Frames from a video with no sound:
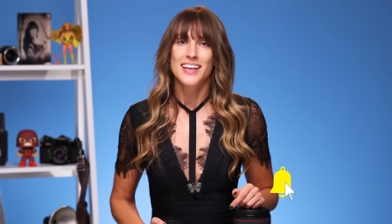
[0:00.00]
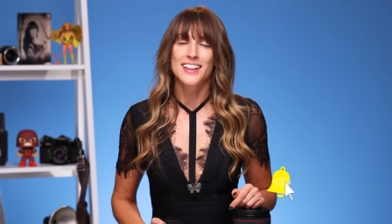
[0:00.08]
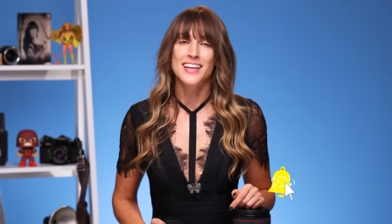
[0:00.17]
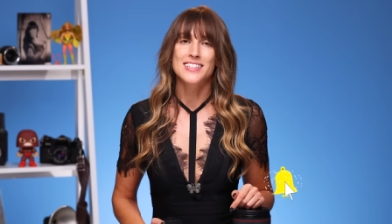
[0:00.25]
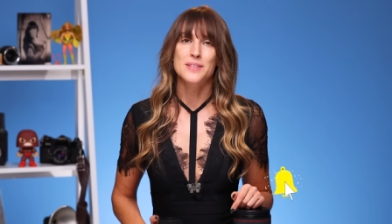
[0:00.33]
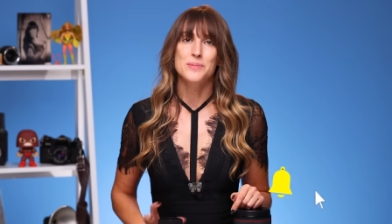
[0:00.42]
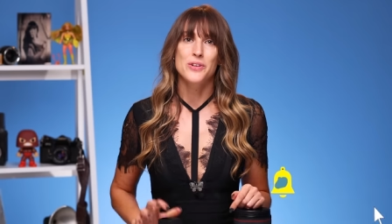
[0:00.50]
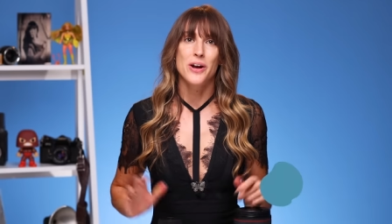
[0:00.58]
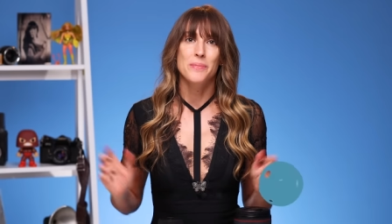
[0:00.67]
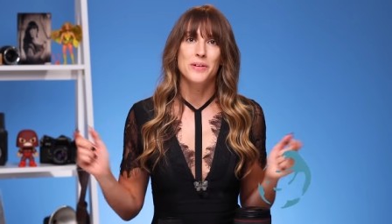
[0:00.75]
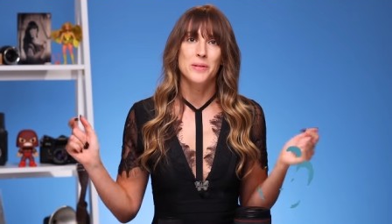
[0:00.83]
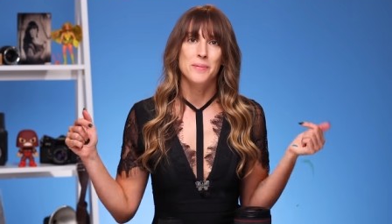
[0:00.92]
Hit like,
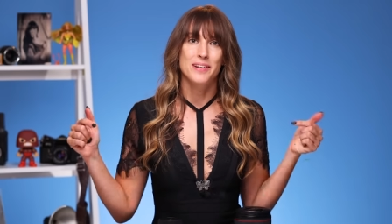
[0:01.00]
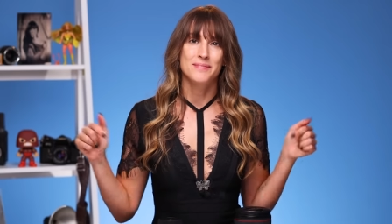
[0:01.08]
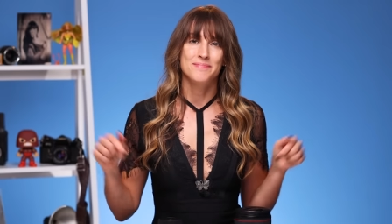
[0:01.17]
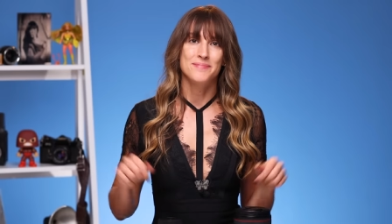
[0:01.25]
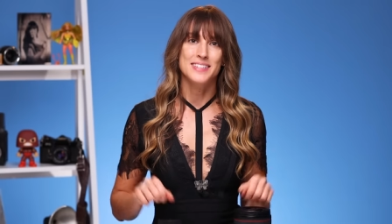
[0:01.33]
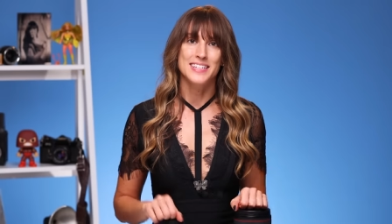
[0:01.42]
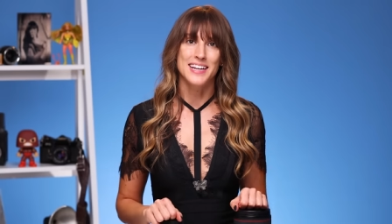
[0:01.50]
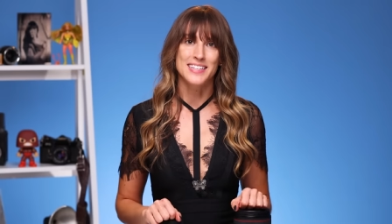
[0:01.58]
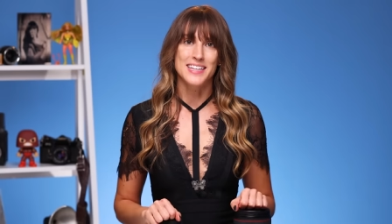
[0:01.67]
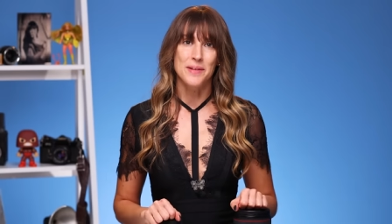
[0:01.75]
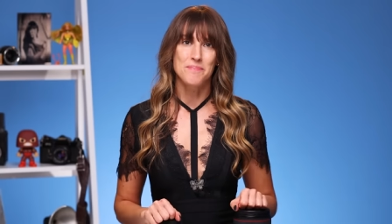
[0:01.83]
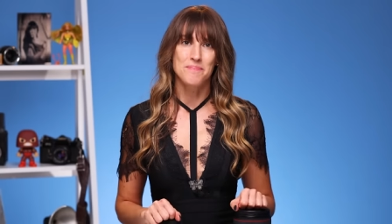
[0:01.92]
subscribe, ring the bell. See you
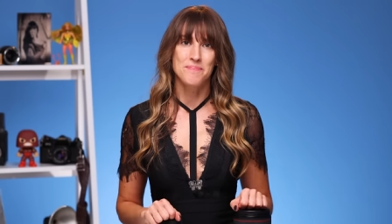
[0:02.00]
next time.